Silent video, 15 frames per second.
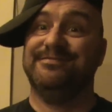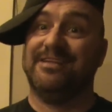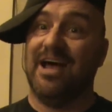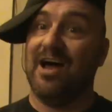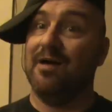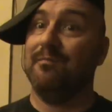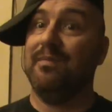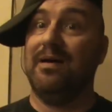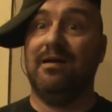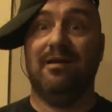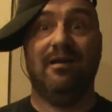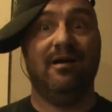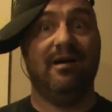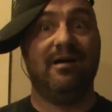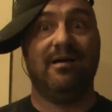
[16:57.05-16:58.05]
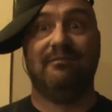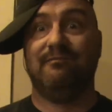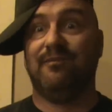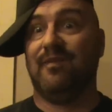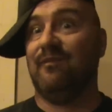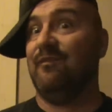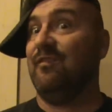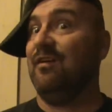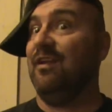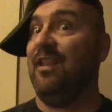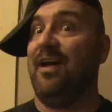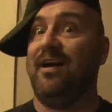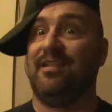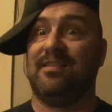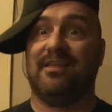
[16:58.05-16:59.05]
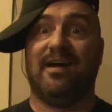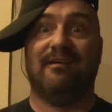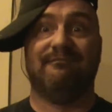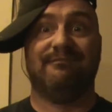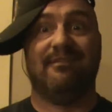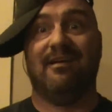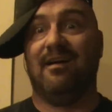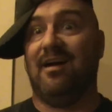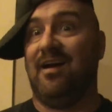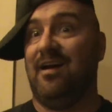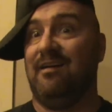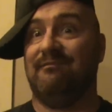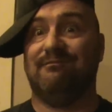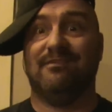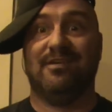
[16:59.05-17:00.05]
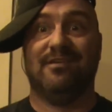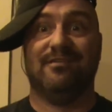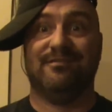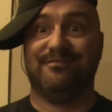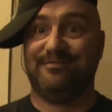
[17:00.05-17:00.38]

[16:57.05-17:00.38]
I've been looking for one like that forever.